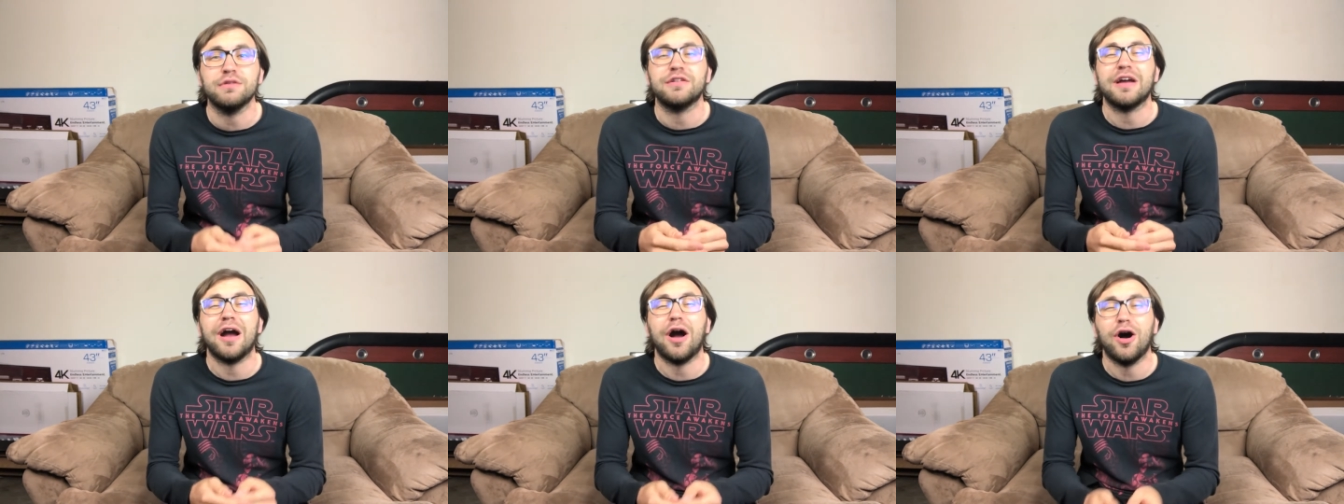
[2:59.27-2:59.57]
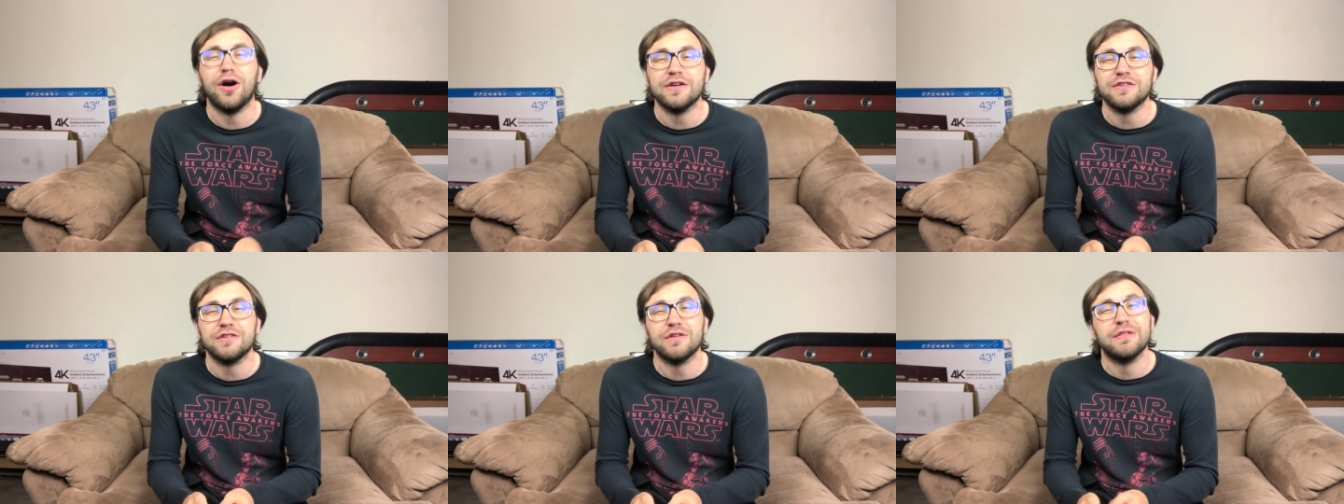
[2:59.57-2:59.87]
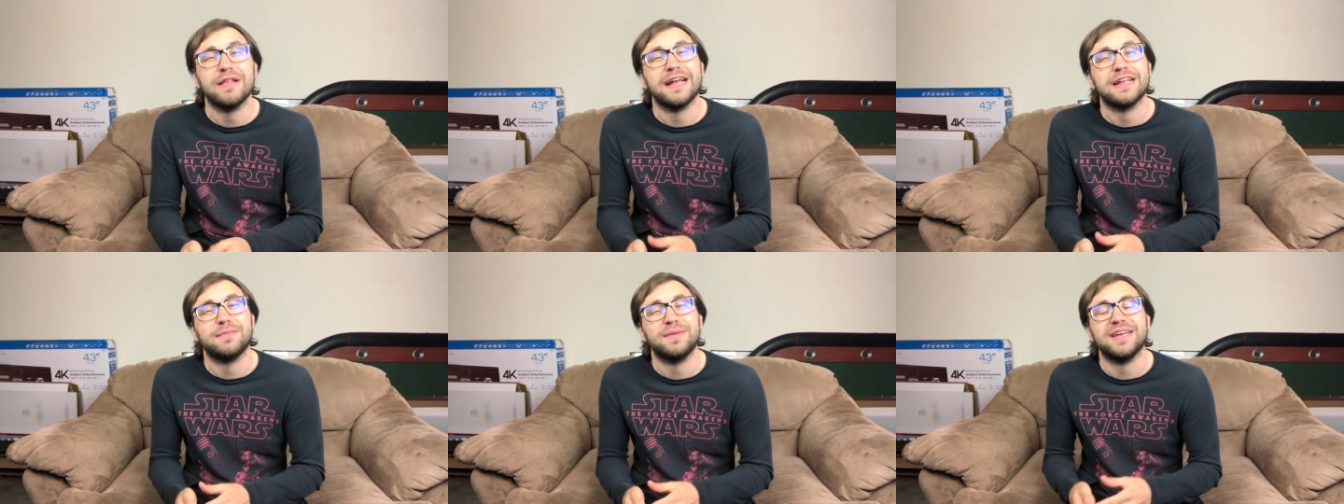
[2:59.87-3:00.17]
which I also
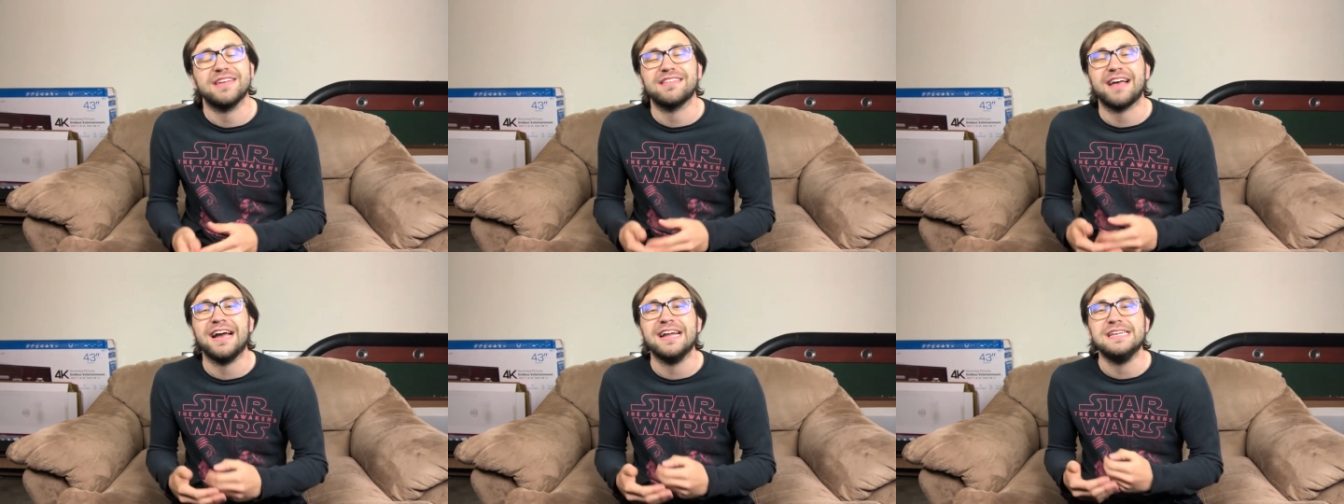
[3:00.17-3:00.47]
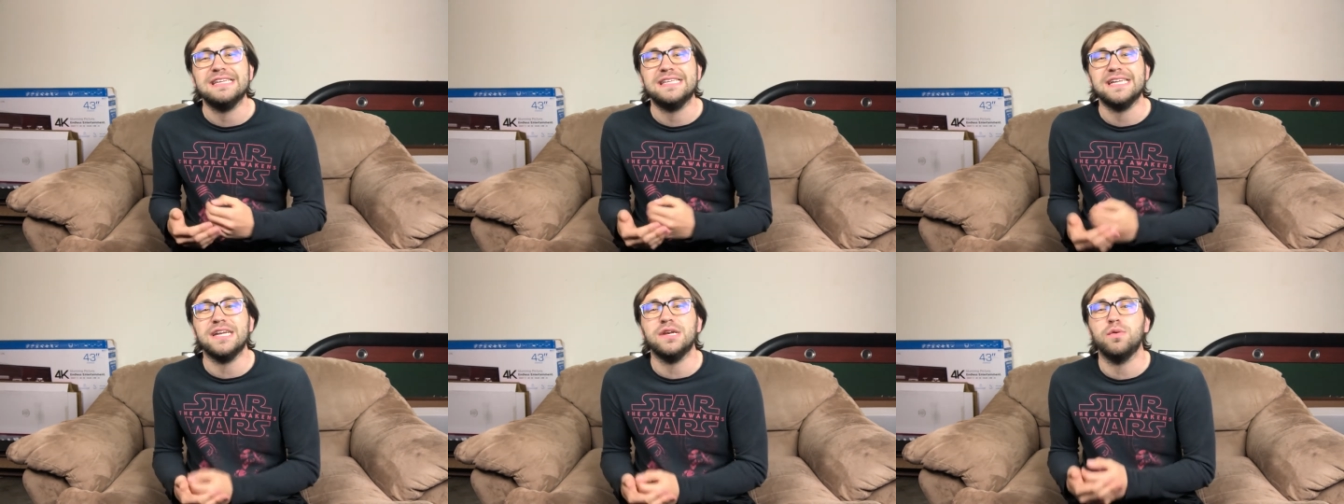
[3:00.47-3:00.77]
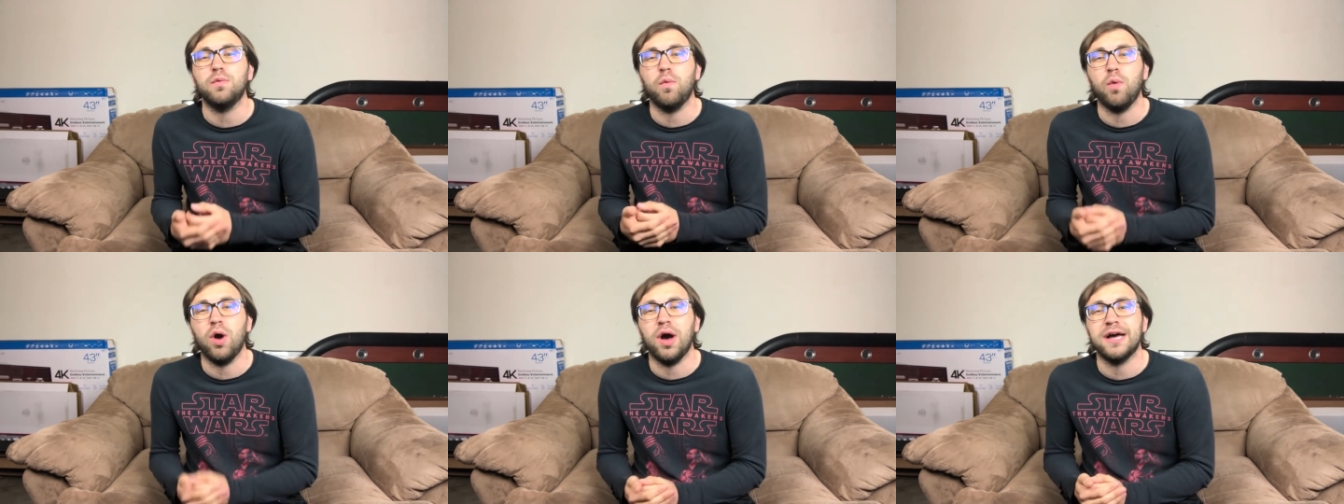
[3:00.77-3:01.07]
liked, because I
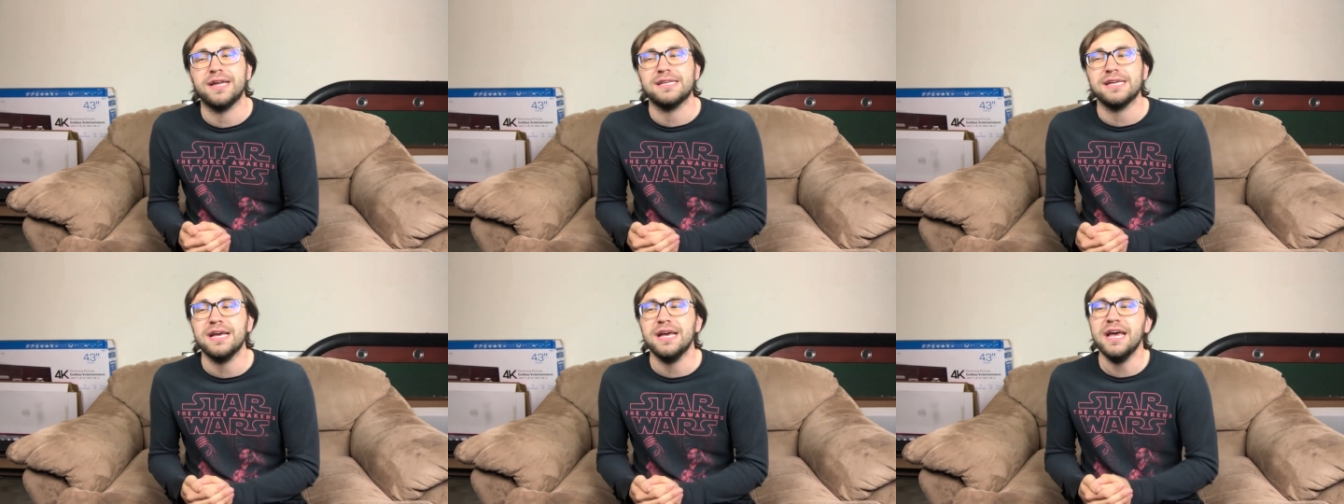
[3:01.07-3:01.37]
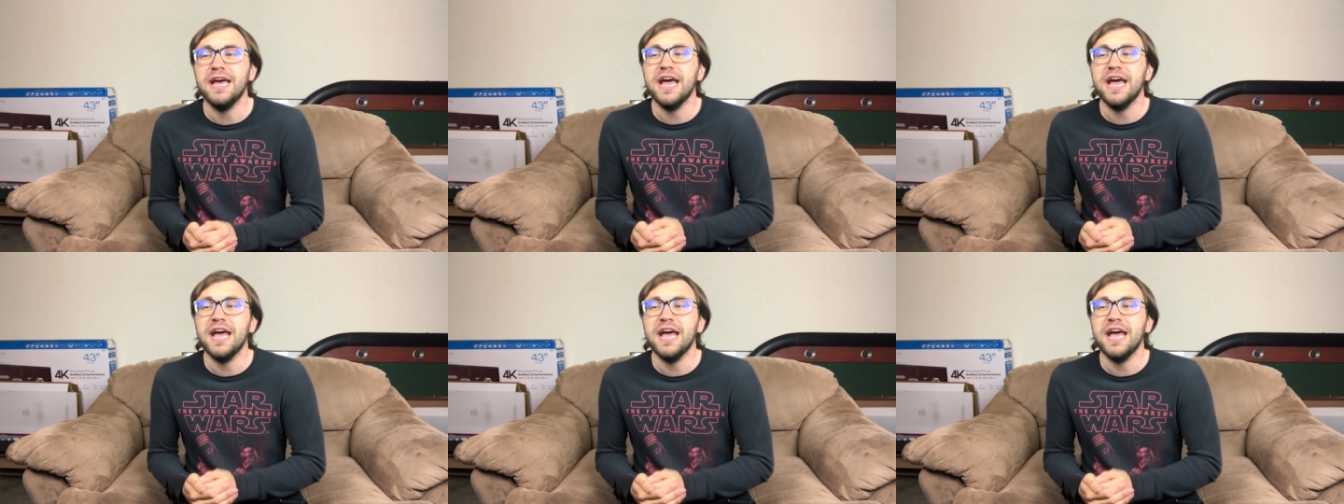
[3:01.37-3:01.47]
didn't want